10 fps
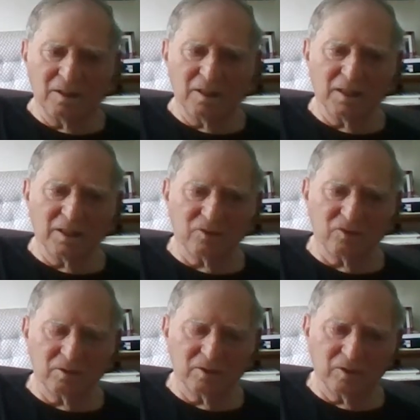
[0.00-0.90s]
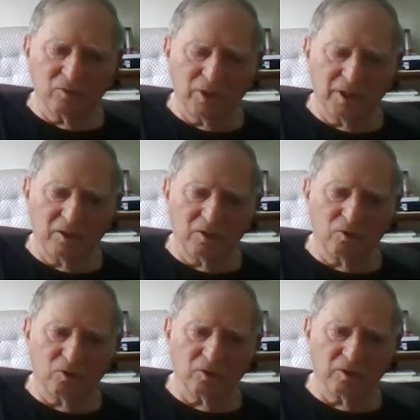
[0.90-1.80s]
uh, on the radio
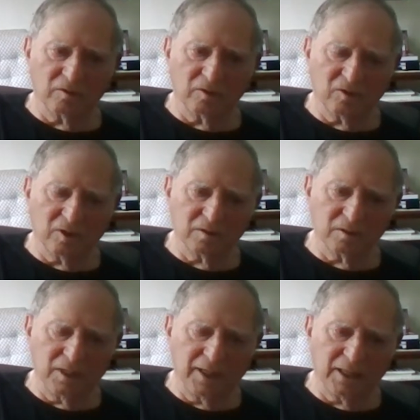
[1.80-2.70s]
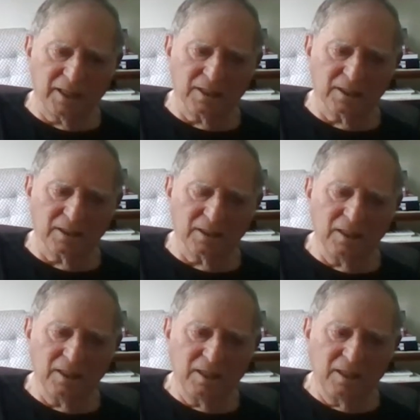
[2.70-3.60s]
or the cell landline,
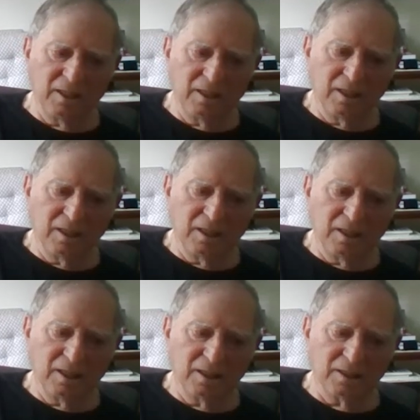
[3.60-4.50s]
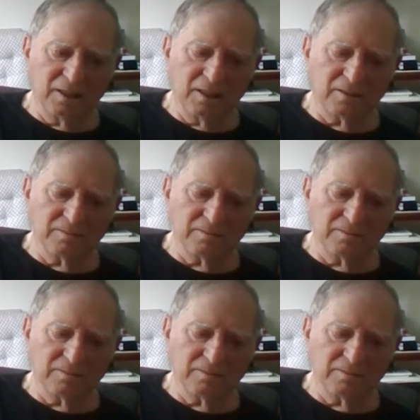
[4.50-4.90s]
and uh,